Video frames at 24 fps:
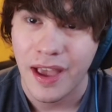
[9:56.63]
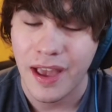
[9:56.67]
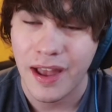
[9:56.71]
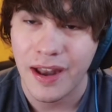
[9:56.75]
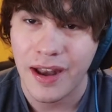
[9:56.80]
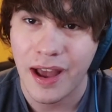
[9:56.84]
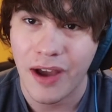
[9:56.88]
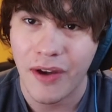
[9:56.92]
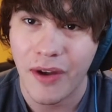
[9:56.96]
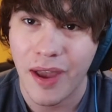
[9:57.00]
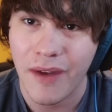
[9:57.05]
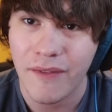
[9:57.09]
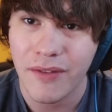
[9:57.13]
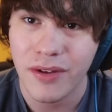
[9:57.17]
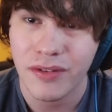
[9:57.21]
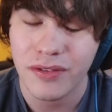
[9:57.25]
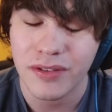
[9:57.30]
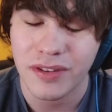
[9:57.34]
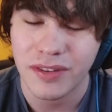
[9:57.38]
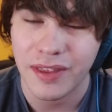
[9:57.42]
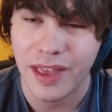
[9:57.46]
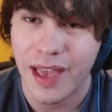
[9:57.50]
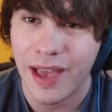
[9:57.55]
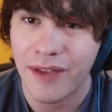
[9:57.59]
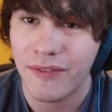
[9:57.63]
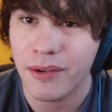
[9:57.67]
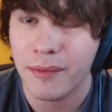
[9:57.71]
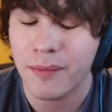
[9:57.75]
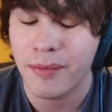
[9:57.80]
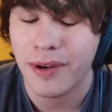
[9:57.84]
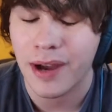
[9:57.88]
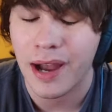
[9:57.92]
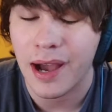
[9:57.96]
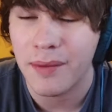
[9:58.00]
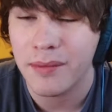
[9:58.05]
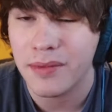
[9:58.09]
and how everyone's just having
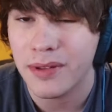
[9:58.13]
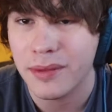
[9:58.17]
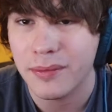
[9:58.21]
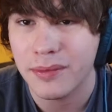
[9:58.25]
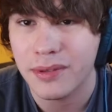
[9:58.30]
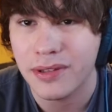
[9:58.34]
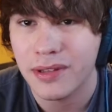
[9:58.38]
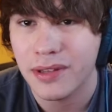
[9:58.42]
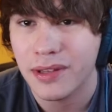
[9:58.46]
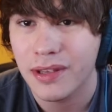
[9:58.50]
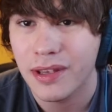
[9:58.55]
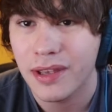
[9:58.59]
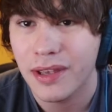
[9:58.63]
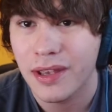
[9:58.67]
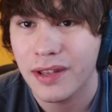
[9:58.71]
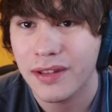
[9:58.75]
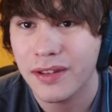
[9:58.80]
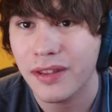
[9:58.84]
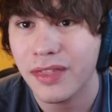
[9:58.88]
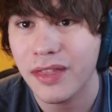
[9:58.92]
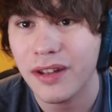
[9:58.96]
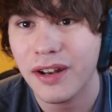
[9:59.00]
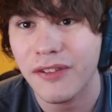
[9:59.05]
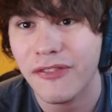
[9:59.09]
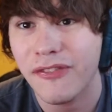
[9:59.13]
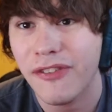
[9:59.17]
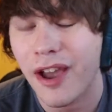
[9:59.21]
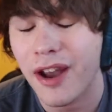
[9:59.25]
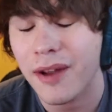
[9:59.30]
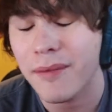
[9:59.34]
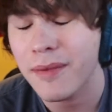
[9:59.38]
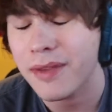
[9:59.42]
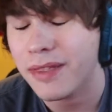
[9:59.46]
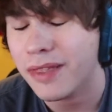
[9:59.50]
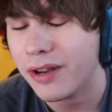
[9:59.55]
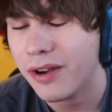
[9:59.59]
problems. doesn't
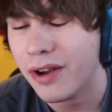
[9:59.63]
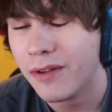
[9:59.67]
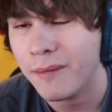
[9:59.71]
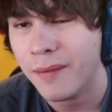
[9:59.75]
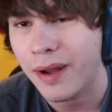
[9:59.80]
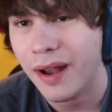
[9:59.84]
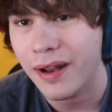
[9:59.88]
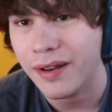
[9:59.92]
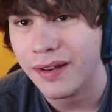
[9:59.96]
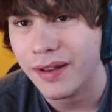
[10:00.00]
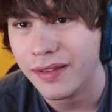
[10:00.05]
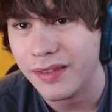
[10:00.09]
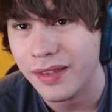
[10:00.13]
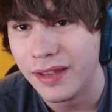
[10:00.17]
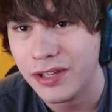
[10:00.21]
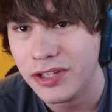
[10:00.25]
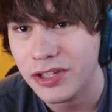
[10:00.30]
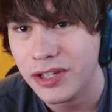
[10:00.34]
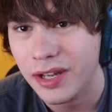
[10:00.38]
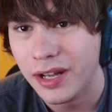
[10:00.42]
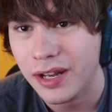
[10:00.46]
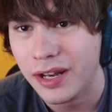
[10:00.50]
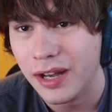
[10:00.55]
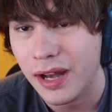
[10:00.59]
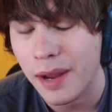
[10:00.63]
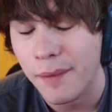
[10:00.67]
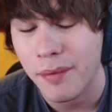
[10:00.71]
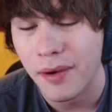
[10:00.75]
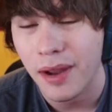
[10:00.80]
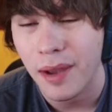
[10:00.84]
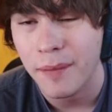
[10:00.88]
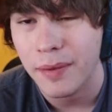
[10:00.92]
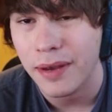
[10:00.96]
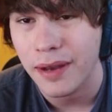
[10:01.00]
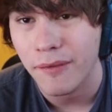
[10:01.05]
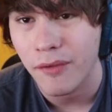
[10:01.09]
affect me because I don't have monetization yet, and I
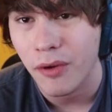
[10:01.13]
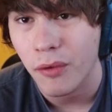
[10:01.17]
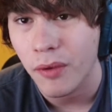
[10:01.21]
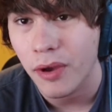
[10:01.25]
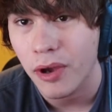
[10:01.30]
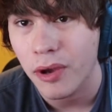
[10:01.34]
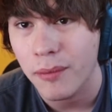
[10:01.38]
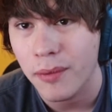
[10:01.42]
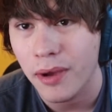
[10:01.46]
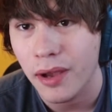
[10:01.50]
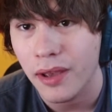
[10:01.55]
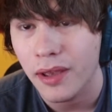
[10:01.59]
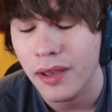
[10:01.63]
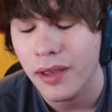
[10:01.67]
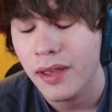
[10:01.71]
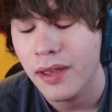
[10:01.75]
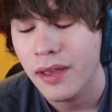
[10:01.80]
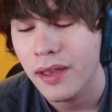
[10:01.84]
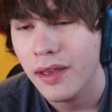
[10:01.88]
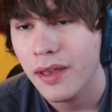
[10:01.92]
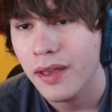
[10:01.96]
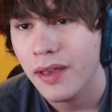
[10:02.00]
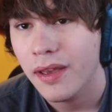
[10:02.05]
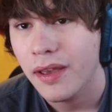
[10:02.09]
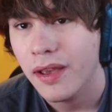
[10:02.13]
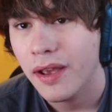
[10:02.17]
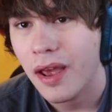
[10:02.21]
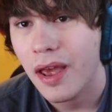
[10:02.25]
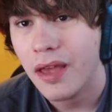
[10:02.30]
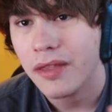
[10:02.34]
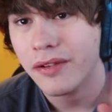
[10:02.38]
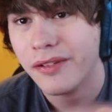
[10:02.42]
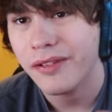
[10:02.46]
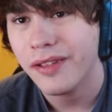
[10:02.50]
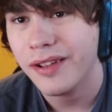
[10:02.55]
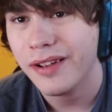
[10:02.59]
probably never will, but
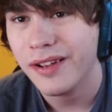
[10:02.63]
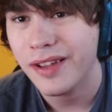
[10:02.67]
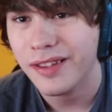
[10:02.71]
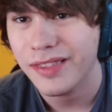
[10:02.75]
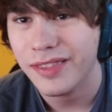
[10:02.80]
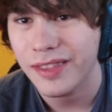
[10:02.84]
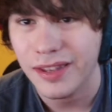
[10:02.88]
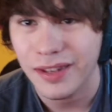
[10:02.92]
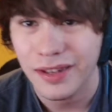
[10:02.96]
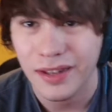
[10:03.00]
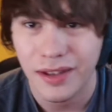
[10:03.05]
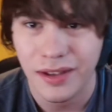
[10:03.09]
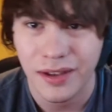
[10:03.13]
it's a really nice thing